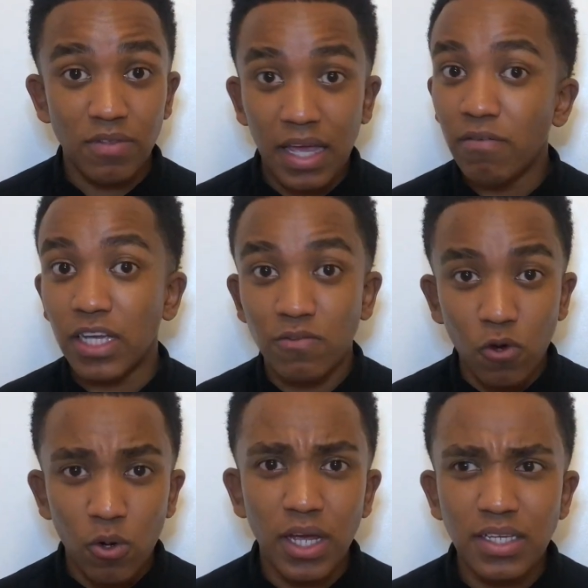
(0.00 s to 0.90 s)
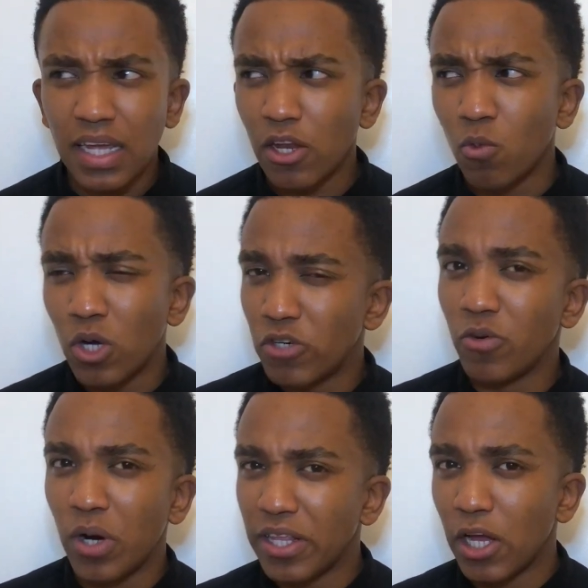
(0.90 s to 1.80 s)
They're exfoliating and you're wondering
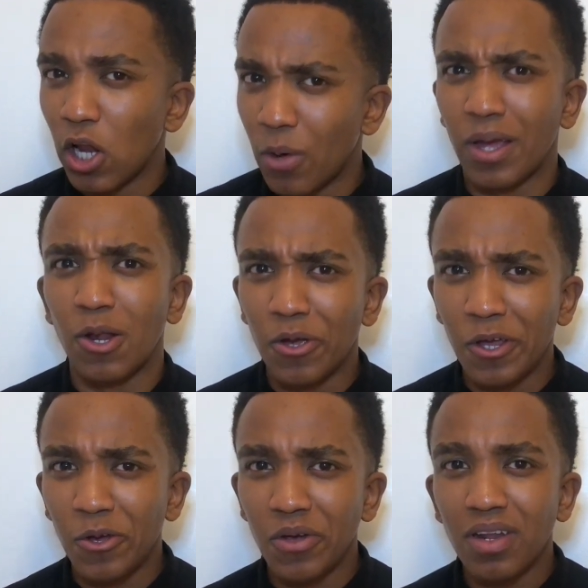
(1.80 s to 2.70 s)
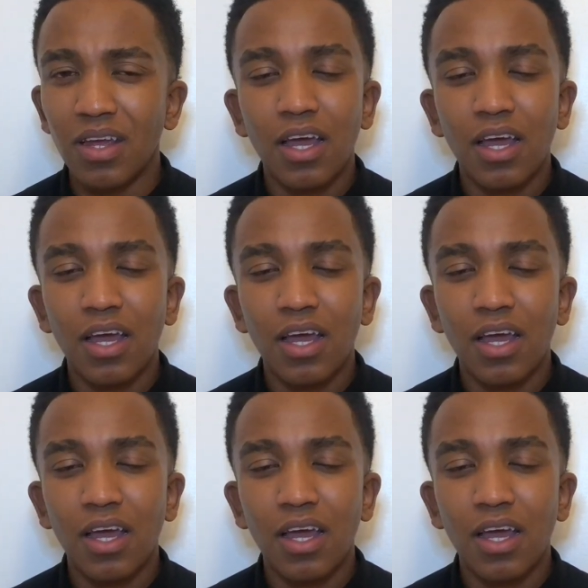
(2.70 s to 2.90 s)
why they're glowing and looking good.